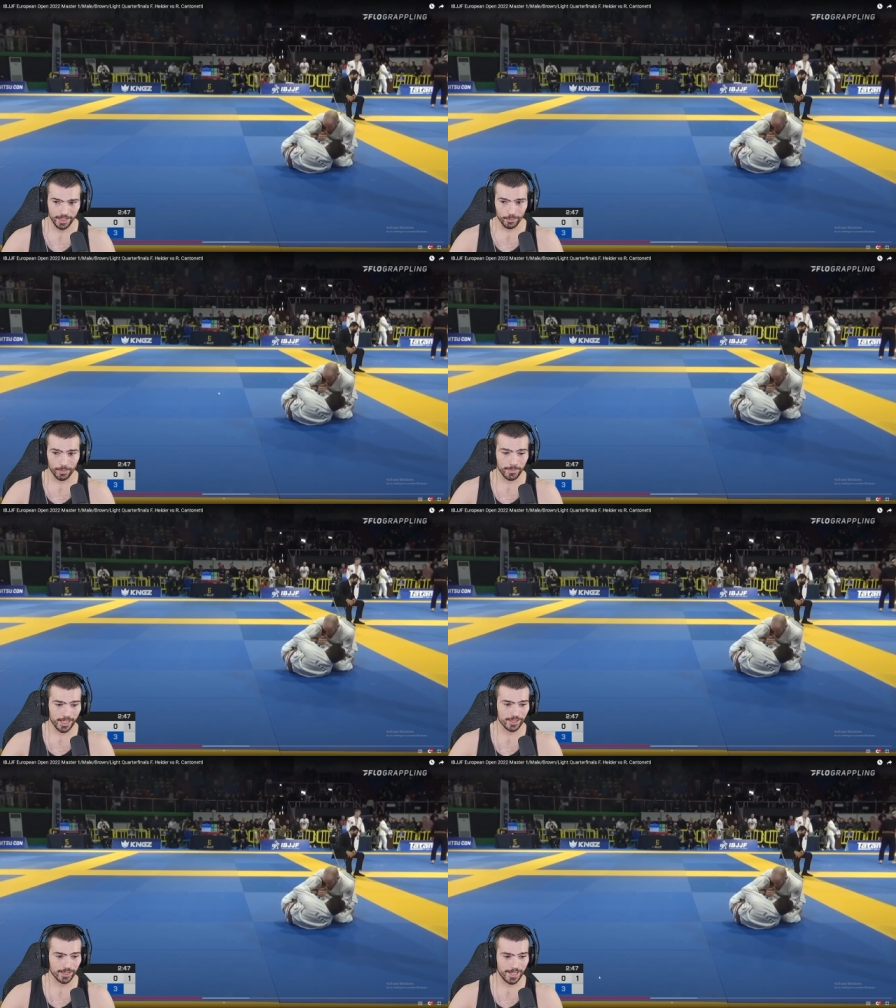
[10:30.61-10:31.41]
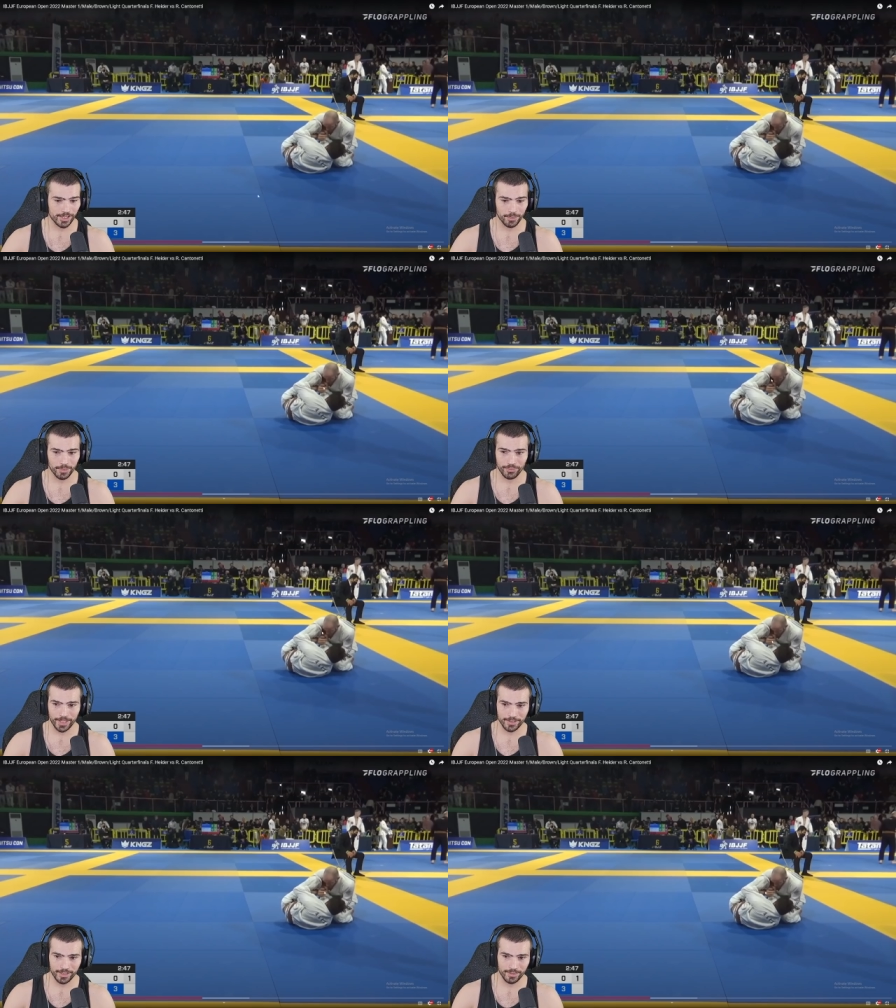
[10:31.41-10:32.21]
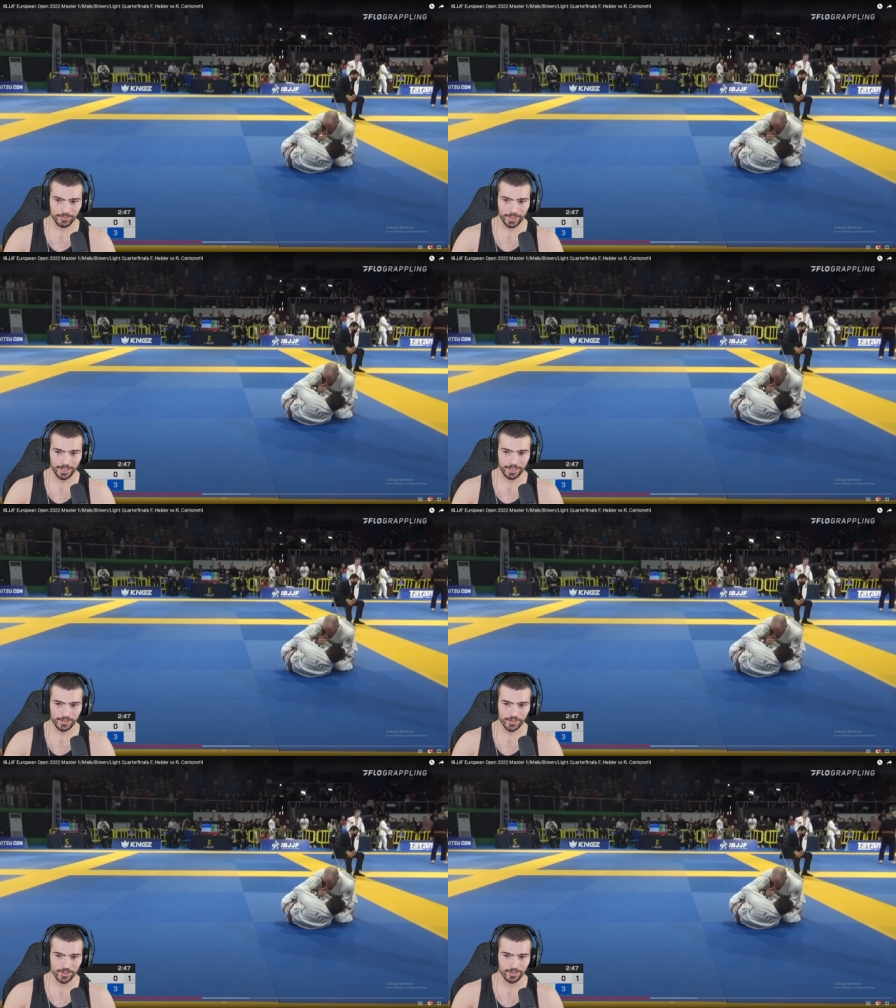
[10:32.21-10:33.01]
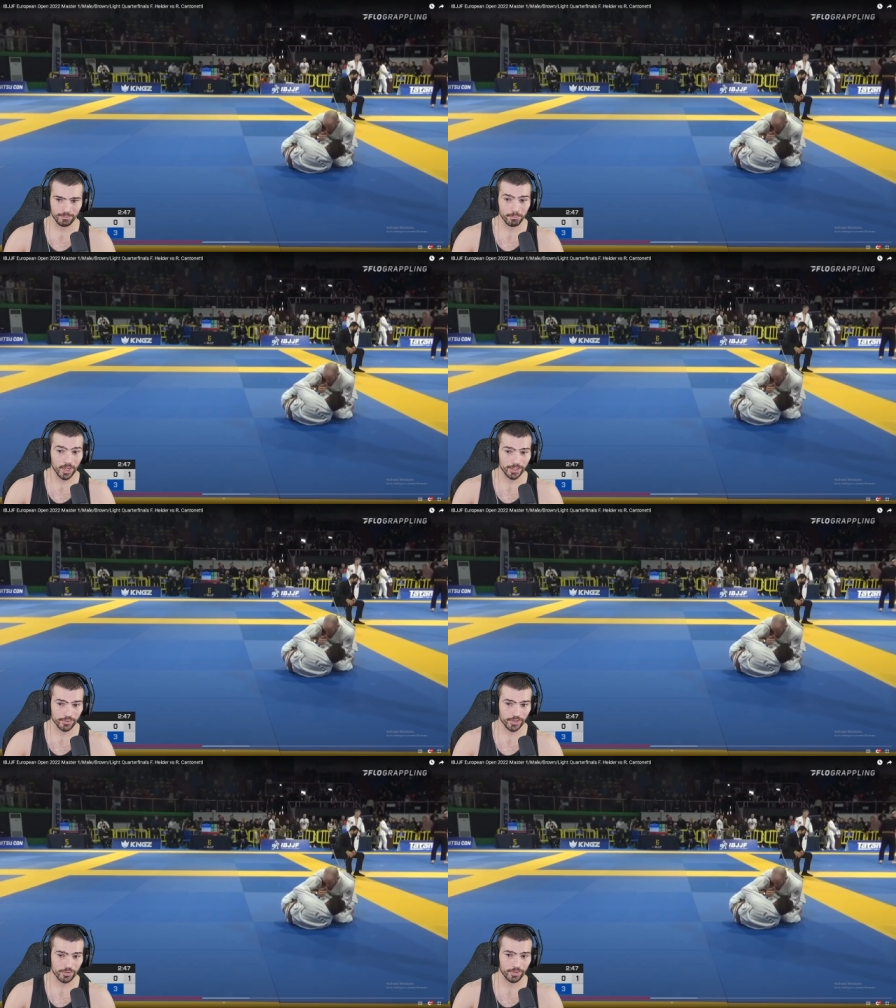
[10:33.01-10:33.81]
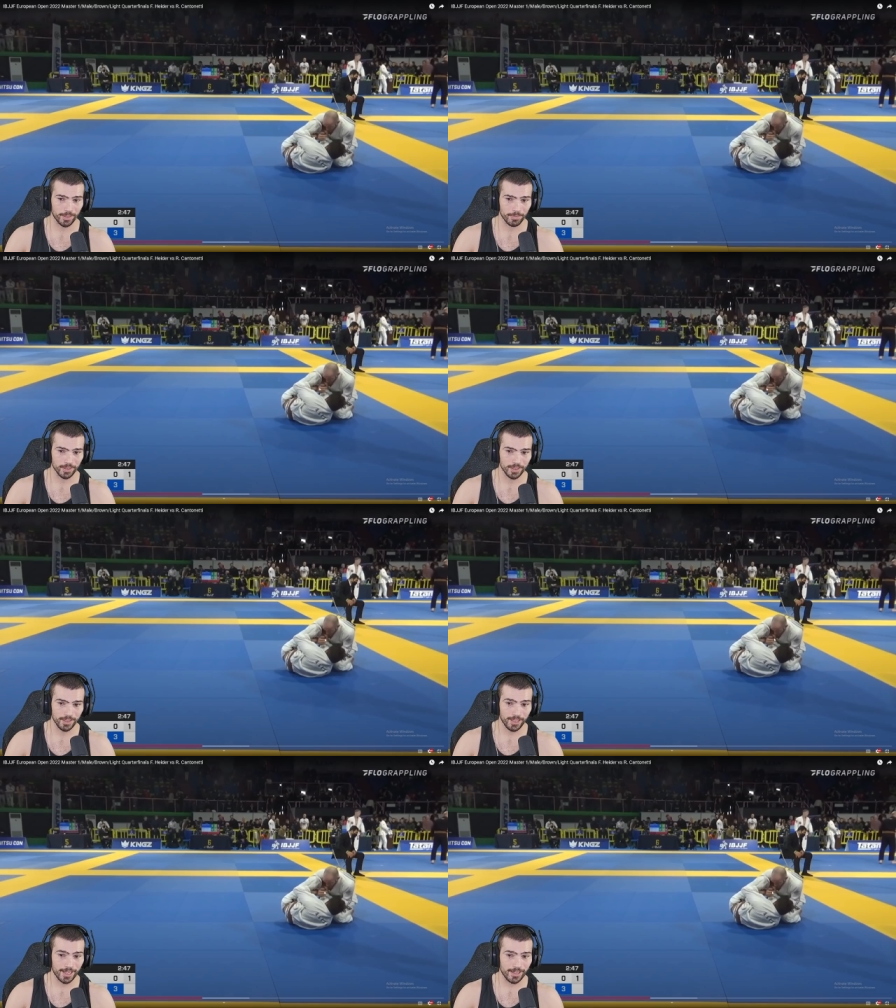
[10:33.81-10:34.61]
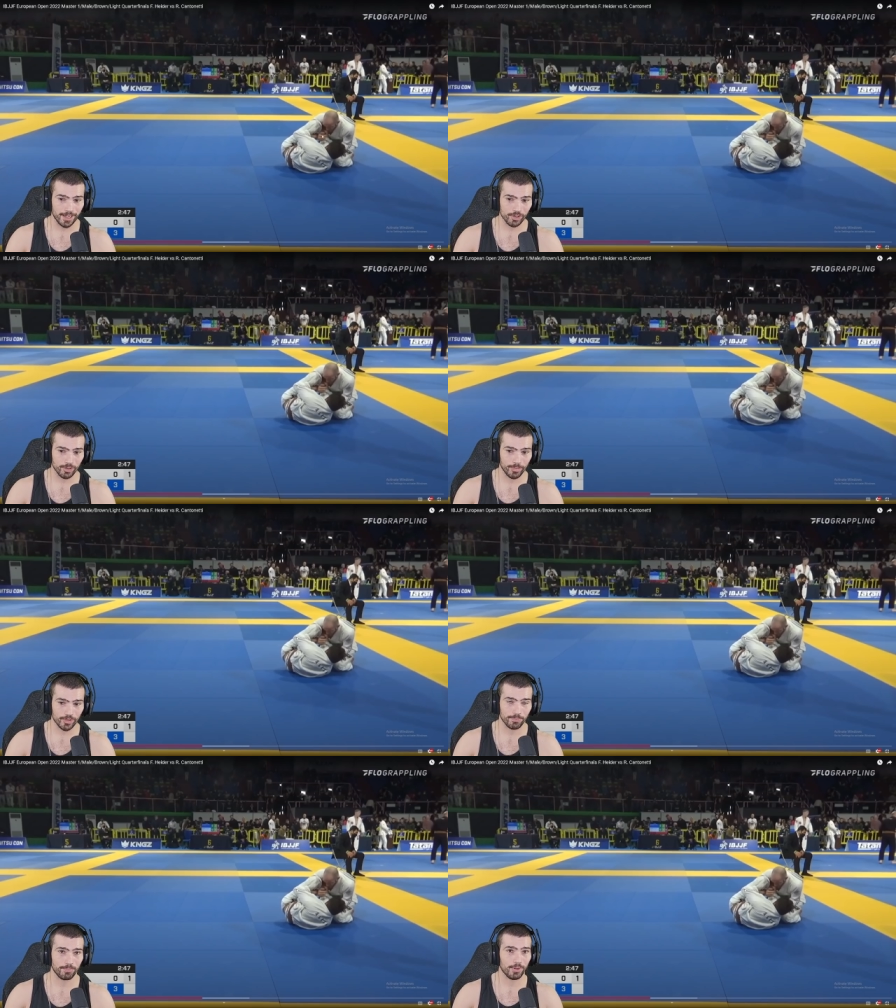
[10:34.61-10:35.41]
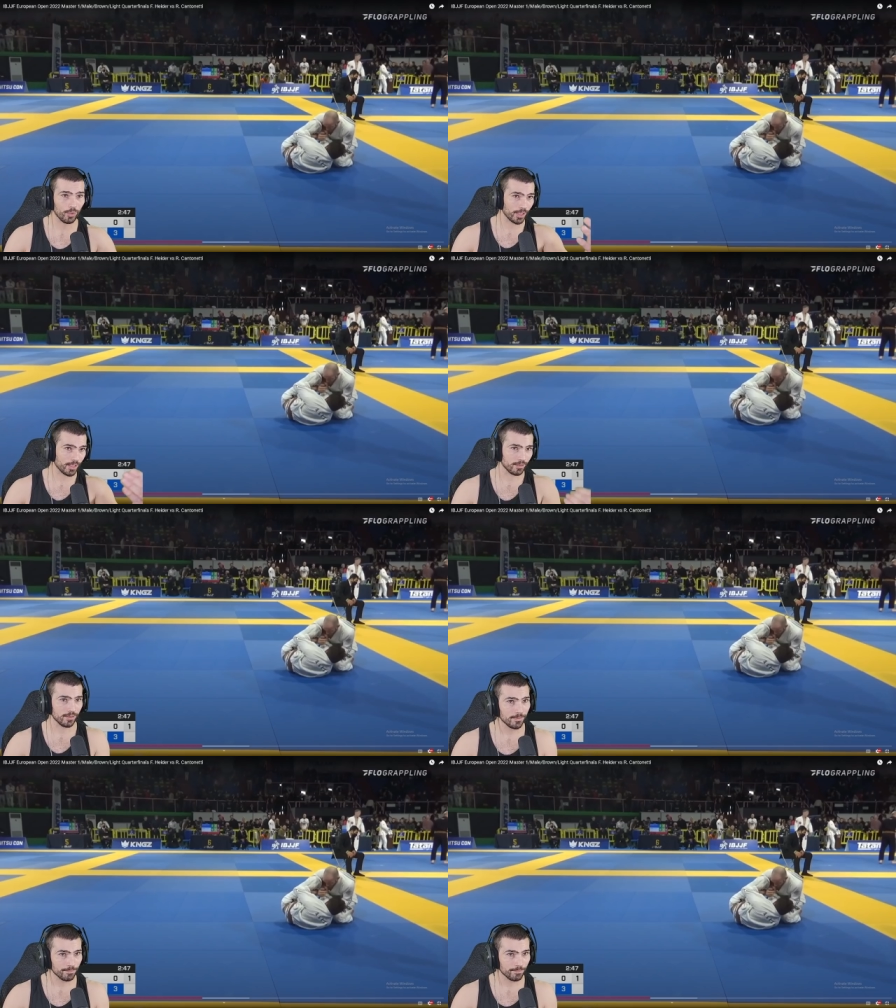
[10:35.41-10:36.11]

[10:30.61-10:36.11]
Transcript: What makes lasso effective is monstrous grip and not so much pulling